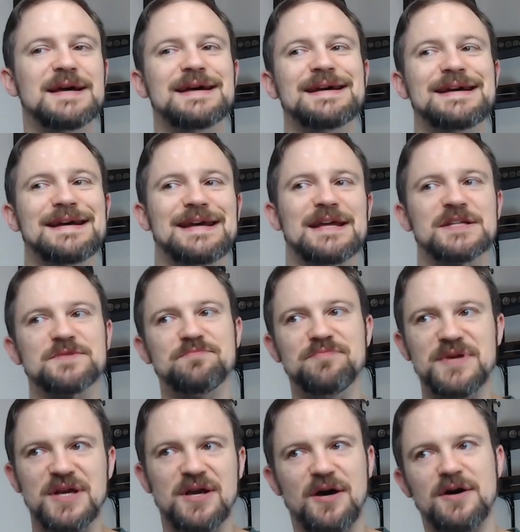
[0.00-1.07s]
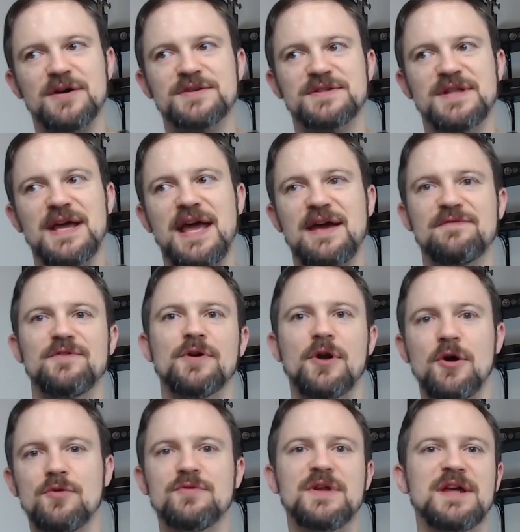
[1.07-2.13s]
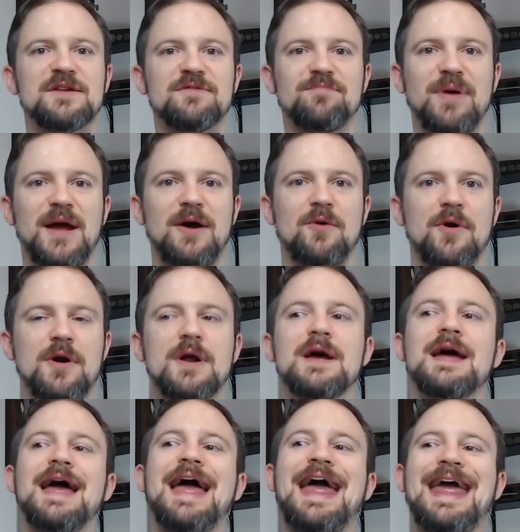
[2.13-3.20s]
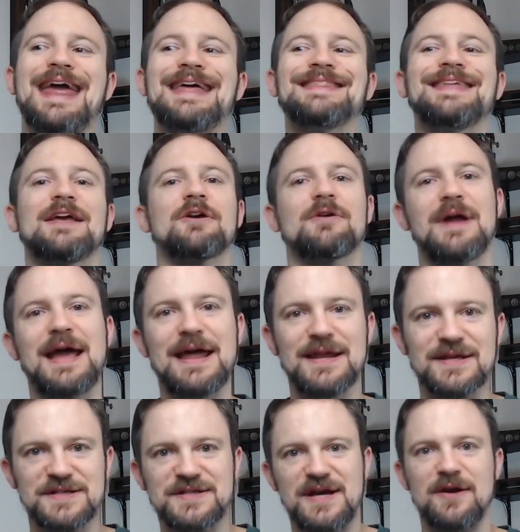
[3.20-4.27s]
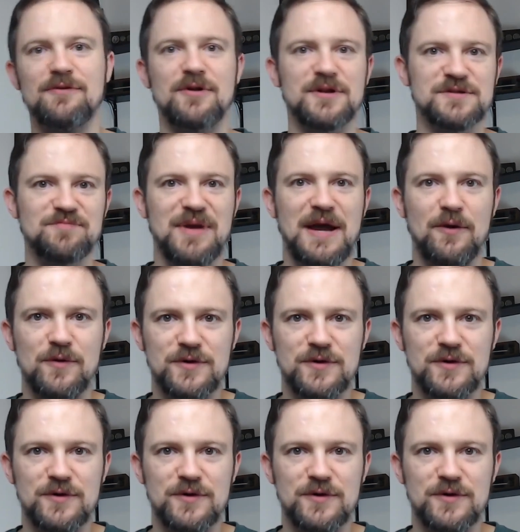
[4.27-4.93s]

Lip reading: it's because they have their own native power, and they are adding Sauron's power to